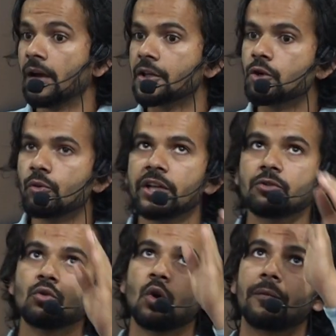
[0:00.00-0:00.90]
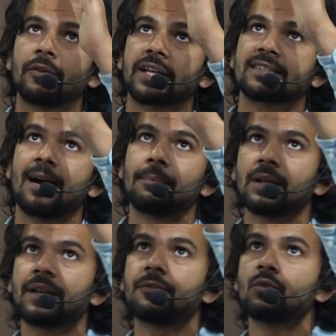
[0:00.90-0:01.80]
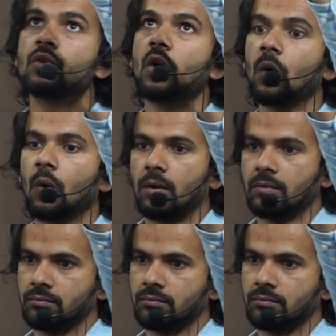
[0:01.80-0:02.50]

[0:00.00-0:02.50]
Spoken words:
You need to know, for example, if you know